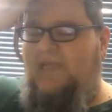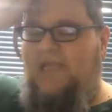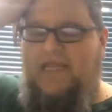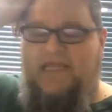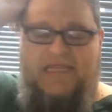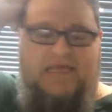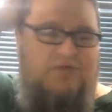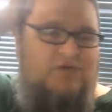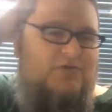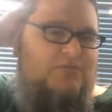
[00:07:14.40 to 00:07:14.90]

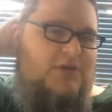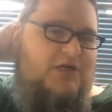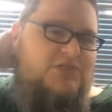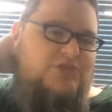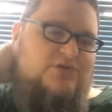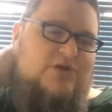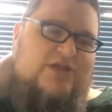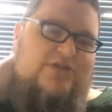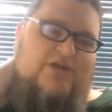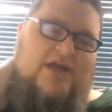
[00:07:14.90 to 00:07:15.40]
and they would
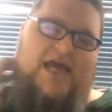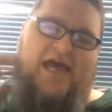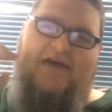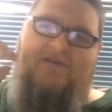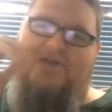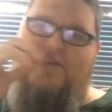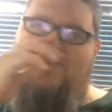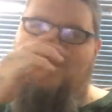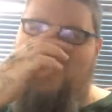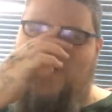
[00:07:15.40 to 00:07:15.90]
much rather
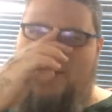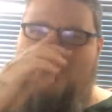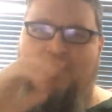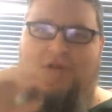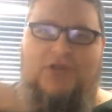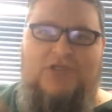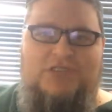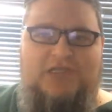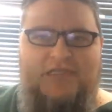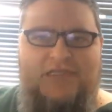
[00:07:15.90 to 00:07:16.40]
have it if that
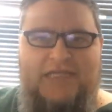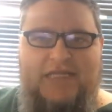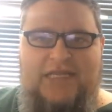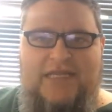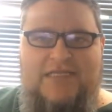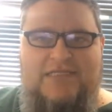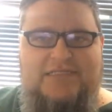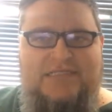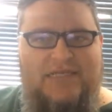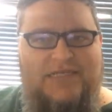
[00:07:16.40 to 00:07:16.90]
person
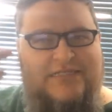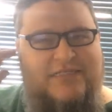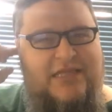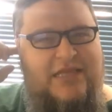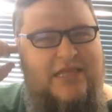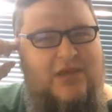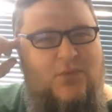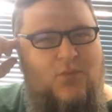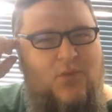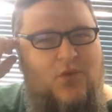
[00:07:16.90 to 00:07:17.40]
didn't exist
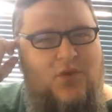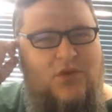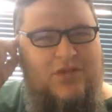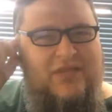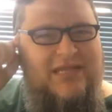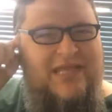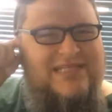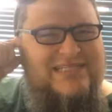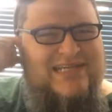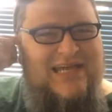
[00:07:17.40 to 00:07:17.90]
in their
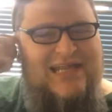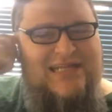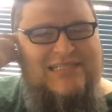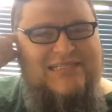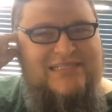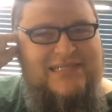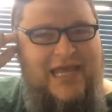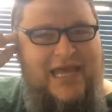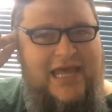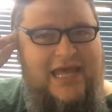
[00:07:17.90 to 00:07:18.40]
world. And that's kind of
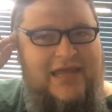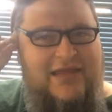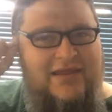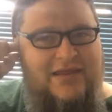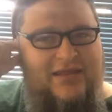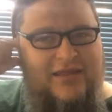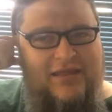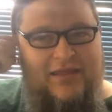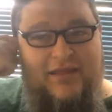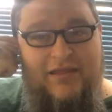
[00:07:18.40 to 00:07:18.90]
sad
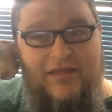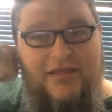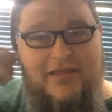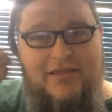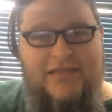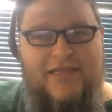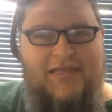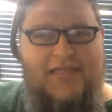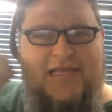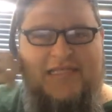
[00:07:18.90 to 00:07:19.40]

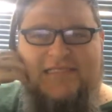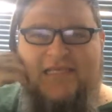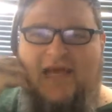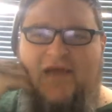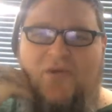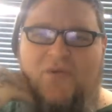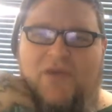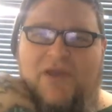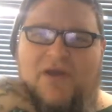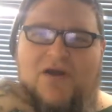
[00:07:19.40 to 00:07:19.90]
that that's
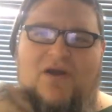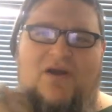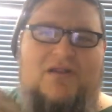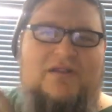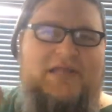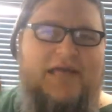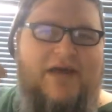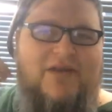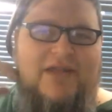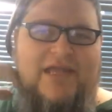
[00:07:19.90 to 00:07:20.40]
how we are
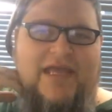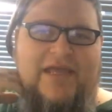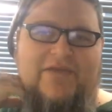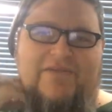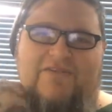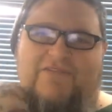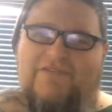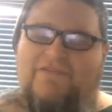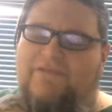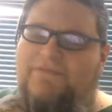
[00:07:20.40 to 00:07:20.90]

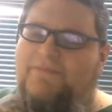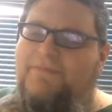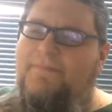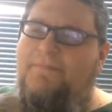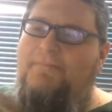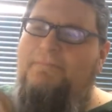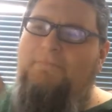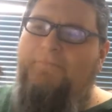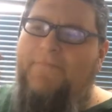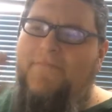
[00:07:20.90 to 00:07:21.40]
nowadays.
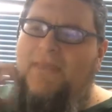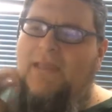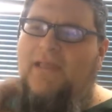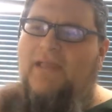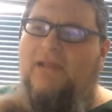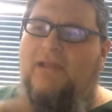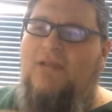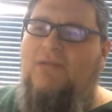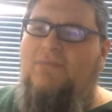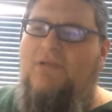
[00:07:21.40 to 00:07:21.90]

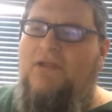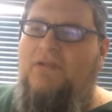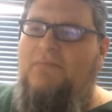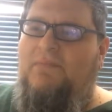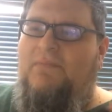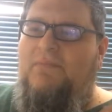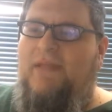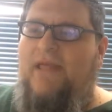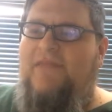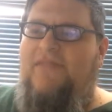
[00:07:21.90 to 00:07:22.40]
And, not,
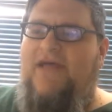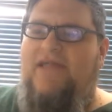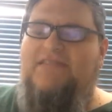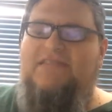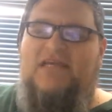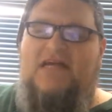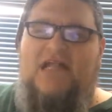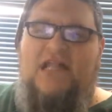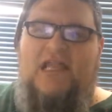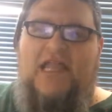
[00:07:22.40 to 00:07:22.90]
and
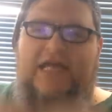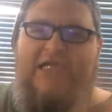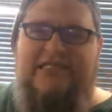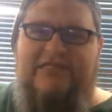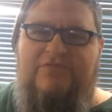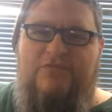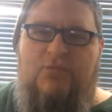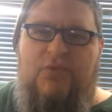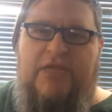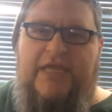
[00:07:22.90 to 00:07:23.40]
that's the
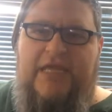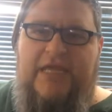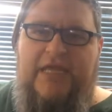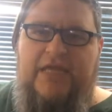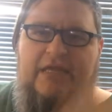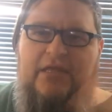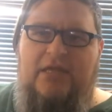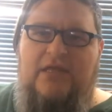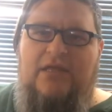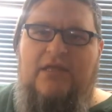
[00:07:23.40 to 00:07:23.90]
collective we.
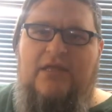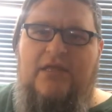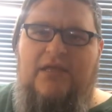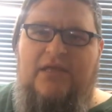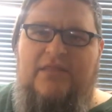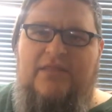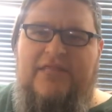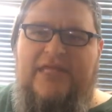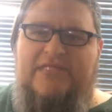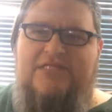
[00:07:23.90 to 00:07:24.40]

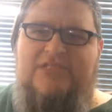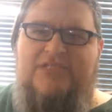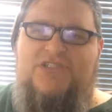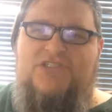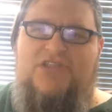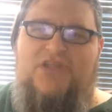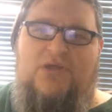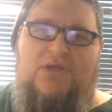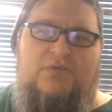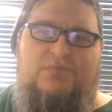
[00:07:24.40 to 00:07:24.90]
That's
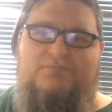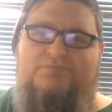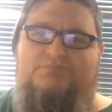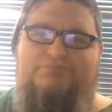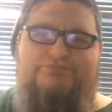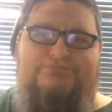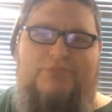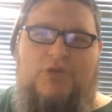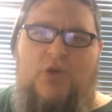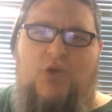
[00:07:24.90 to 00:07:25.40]
just the
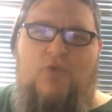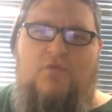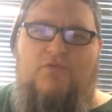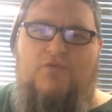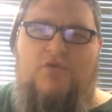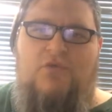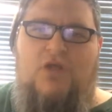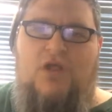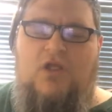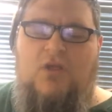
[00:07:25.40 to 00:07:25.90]

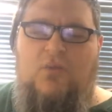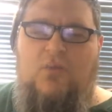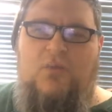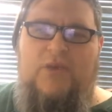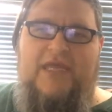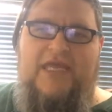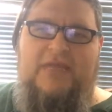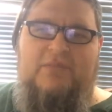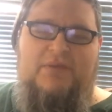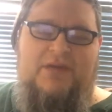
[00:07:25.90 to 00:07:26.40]
overall
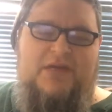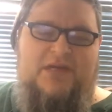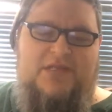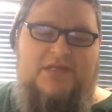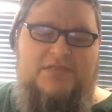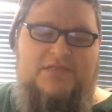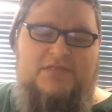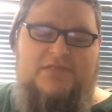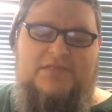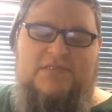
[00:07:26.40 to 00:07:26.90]
we
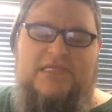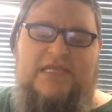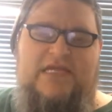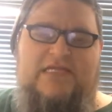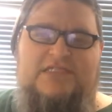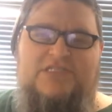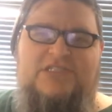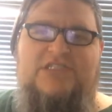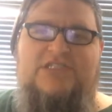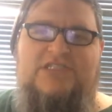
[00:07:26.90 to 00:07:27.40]
because
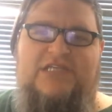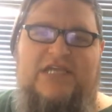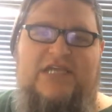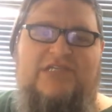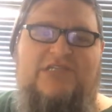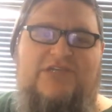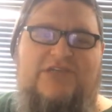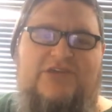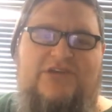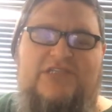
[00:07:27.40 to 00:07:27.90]
it's just
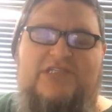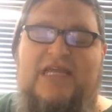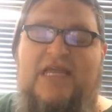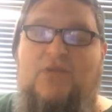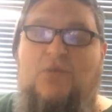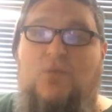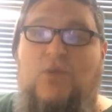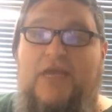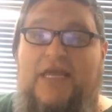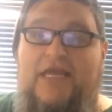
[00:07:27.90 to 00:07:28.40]
easier to say
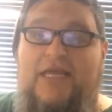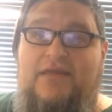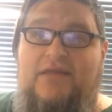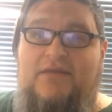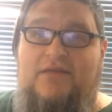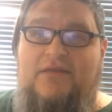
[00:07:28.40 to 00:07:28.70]
we.